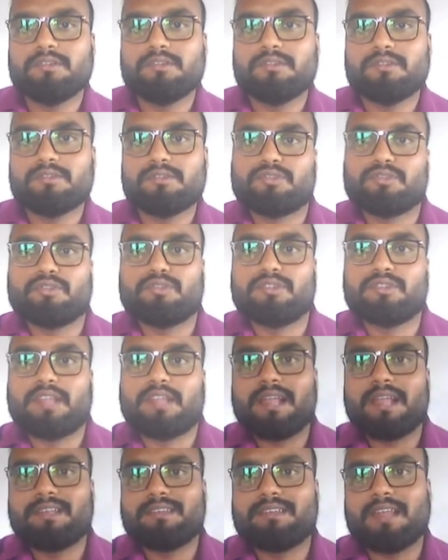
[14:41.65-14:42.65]
So
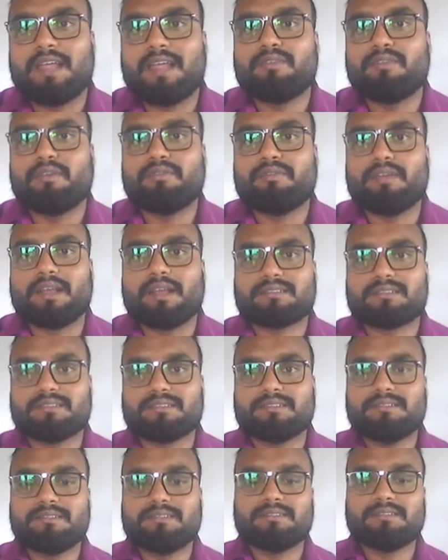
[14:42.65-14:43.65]
that type of
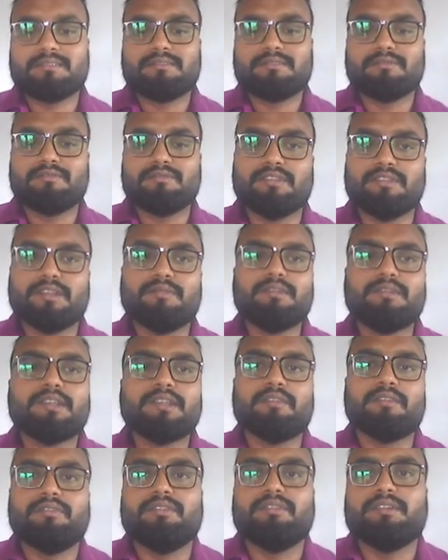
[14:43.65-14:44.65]
action will be
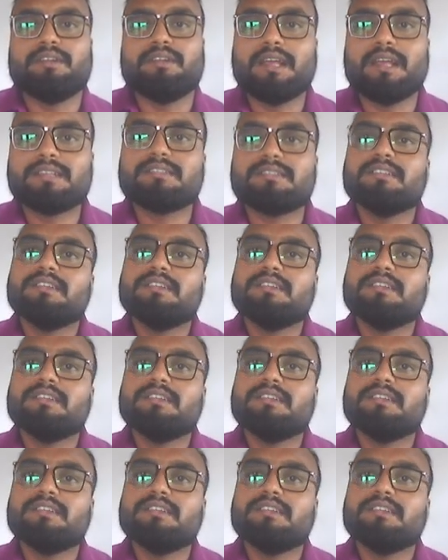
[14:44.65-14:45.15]
referred as